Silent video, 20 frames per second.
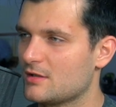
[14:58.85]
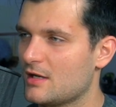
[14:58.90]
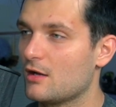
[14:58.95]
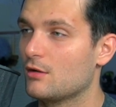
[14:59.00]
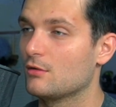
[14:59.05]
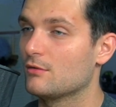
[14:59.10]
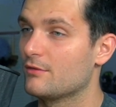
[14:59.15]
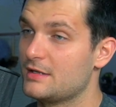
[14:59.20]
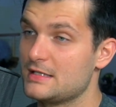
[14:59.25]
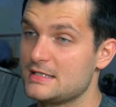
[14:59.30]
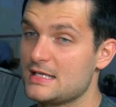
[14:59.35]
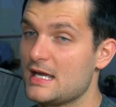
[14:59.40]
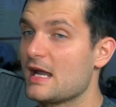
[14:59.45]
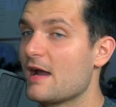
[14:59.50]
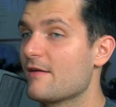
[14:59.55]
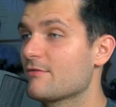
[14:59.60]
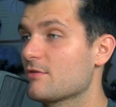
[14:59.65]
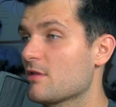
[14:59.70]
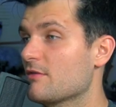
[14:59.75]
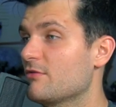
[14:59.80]
Hell, the day
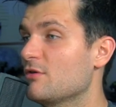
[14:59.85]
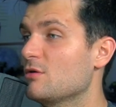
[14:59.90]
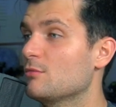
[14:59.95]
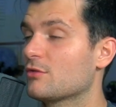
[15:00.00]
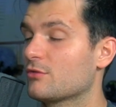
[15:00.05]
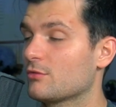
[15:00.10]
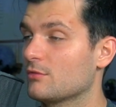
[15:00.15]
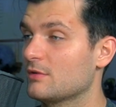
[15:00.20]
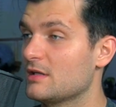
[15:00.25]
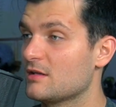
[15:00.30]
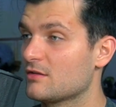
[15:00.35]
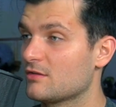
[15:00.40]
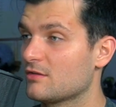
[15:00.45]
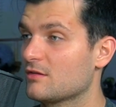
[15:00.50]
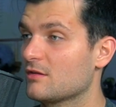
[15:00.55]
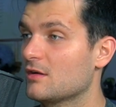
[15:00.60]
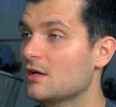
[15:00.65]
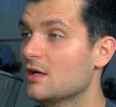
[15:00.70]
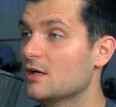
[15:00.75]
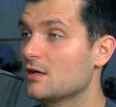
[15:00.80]
after the film was
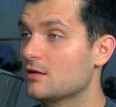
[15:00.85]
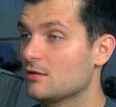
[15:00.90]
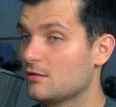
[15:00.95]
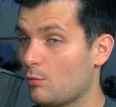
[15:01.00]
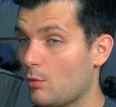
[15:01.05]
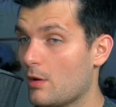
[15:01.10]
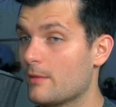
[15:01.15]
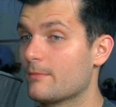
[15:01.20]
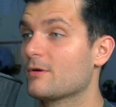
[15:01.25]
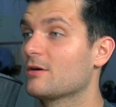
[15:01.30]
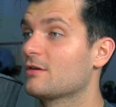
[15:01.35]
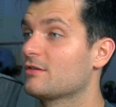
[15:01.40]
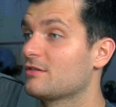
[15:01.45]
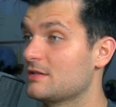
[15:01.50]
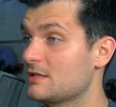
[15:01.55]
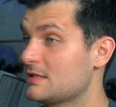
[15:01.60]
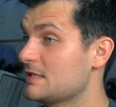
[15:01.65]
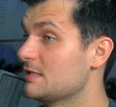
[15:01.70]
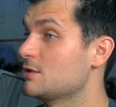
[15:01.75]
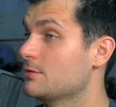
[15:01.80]
released, one
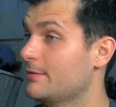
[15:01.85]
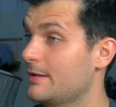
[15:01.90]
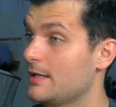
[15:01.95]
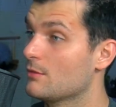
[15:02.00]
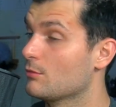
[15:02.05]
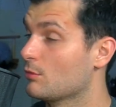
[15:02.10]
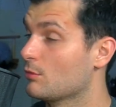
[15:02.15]
person did tweet,